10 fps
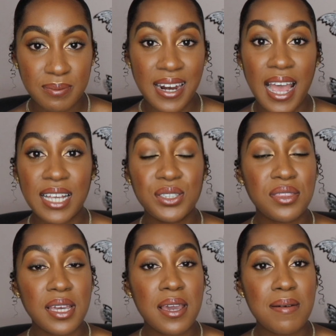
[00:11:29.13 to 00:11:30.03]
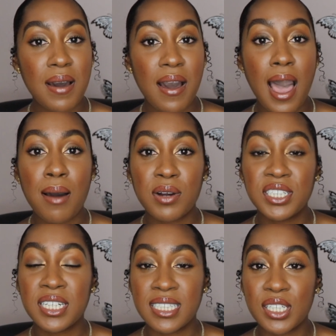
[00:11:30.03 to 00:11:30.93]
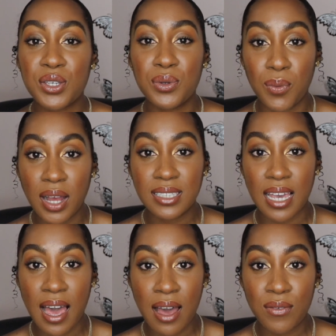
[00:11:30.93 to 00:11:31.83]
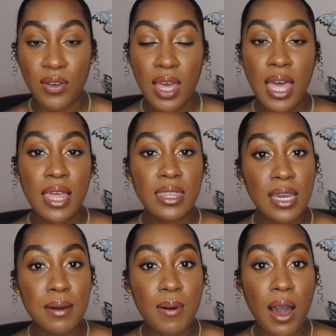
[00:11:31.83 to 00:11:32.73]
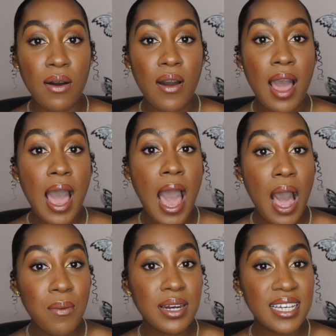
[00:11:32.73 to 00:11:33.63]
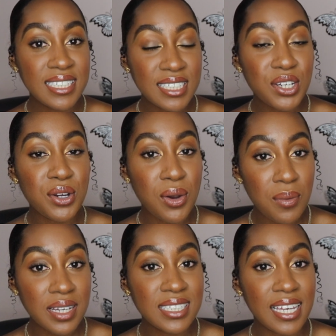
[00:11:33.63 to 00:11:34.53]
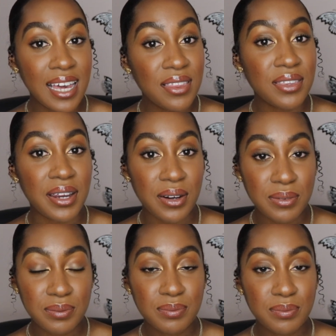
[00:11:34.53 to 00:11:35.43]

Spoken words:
And as you think about how much it is that you want to have, think about how it is that you're going to get there.